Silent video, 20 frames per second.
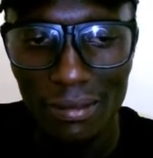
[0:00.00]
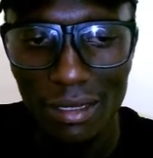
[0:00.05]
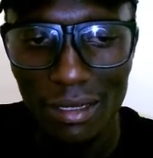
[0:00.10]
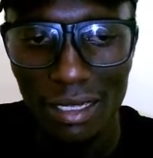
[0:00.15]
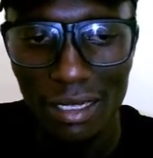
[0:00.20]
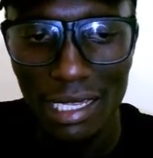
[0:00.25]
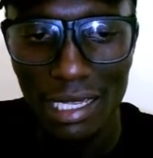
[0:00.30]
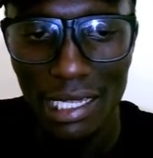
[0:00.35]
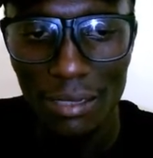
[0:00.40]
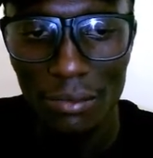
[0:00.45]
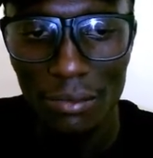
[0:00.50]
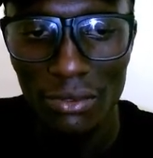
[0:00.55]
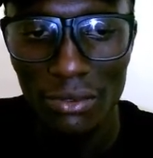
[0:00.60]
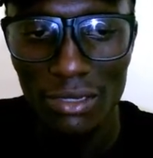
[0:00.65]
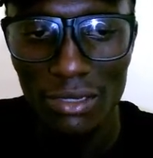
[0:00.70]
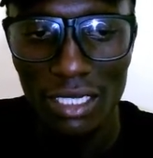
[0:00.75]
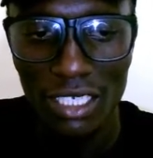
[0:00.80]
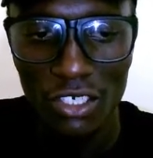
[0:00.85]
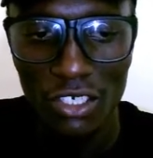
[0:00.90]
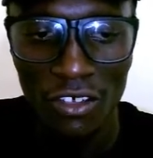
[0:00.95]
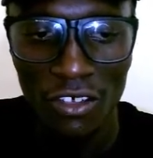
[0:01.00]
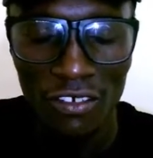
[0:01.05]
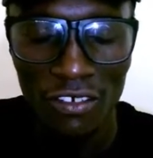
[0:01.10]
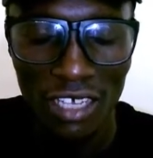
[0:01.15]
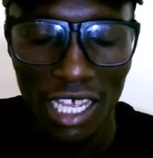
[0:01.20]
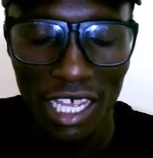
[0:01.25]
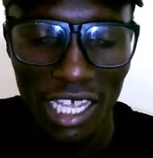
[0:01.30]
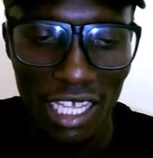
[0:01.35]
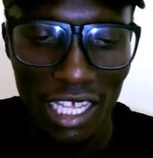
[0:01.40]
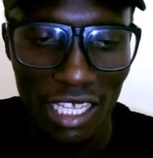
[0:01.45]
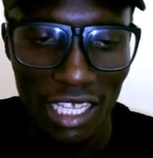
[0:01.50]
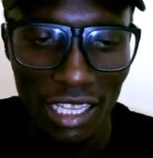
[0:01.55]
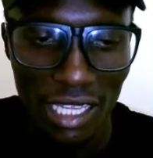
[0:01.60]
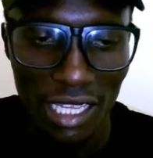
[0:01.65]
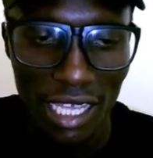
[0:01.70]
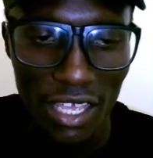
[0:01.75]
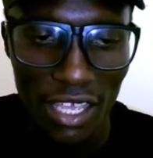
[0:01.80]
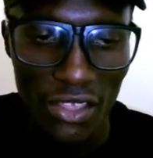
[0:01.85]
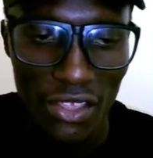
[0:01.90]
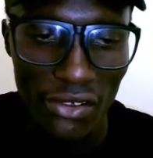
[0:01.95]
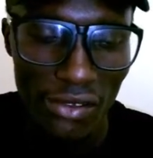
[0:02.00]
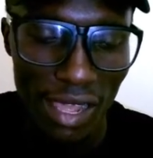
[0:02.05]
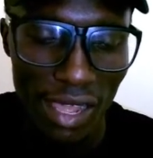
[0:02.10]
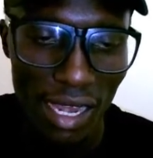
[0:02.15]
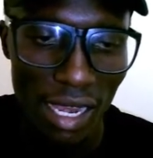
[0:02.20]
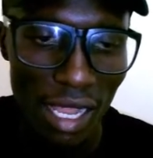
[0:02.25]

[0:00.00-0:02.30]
and putting it over in the UL.